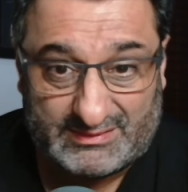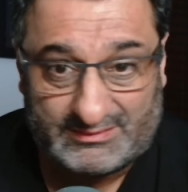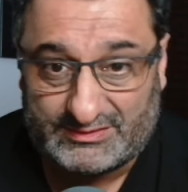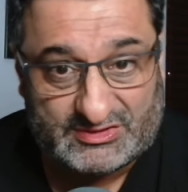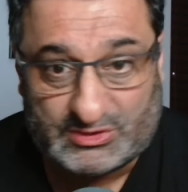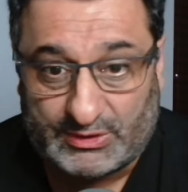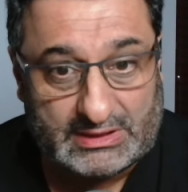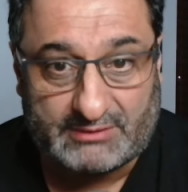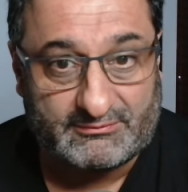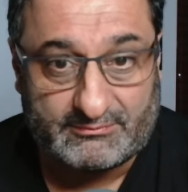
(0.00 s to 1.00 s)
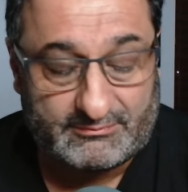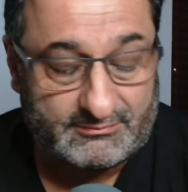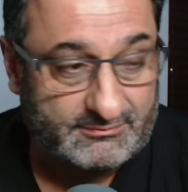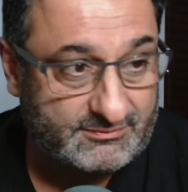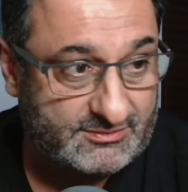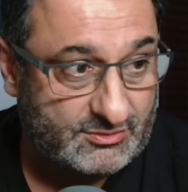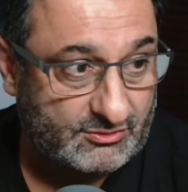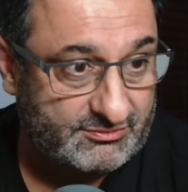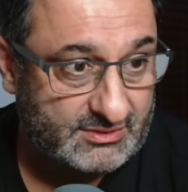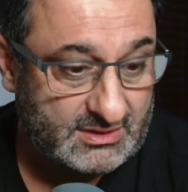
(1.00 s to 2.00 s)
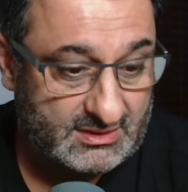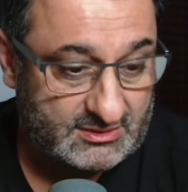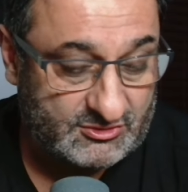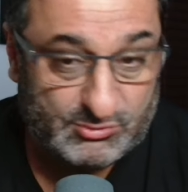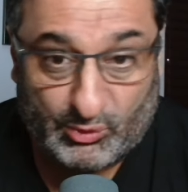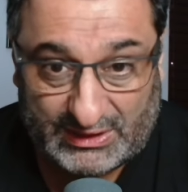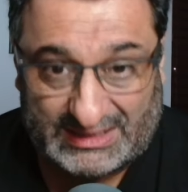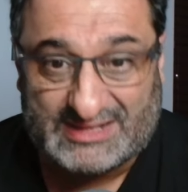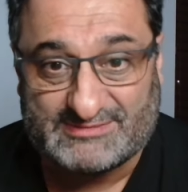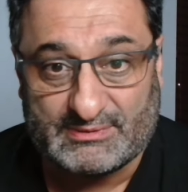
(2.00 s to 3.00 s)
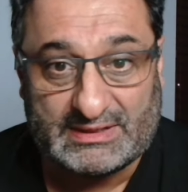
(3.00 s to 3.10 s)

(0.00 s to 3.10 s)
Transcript: just looking at sort of the Sporting Lisbon,